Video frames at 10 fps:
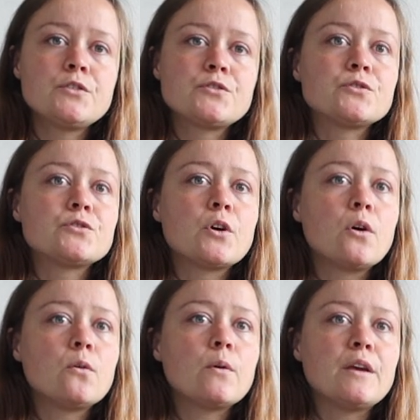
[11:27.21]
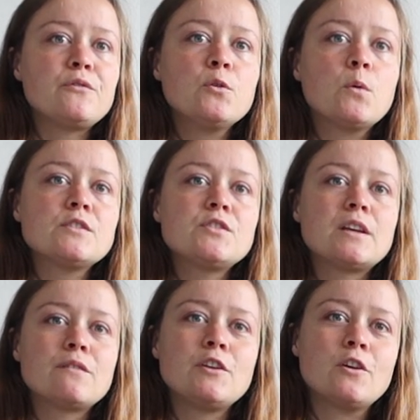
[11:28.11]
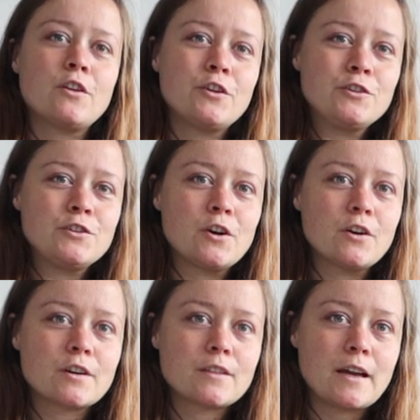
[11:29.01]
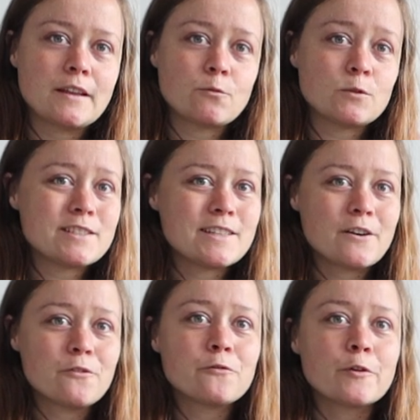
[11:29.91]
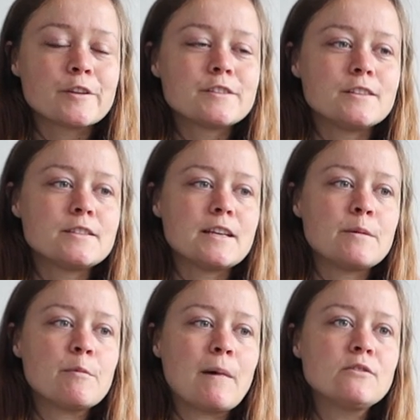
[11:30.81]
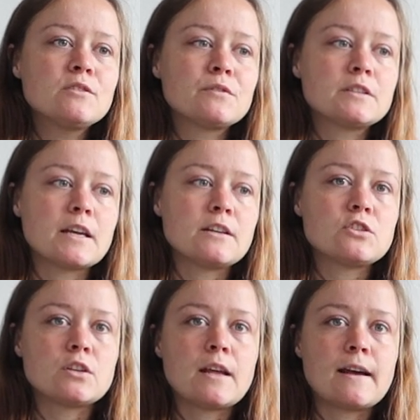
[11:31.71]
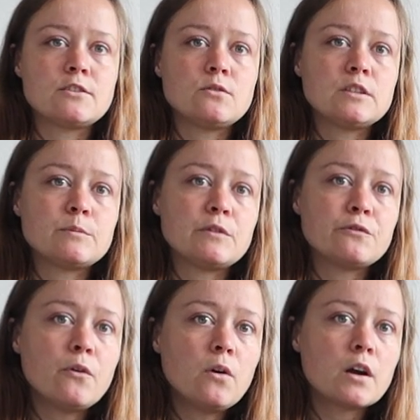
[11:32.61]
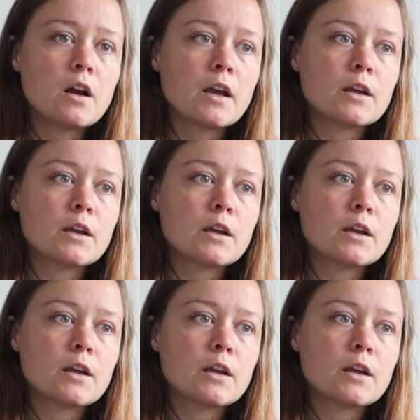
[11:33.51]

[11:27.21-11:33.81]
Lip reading: So if you want to give the other dog that was there first the same amount of attention as you did before,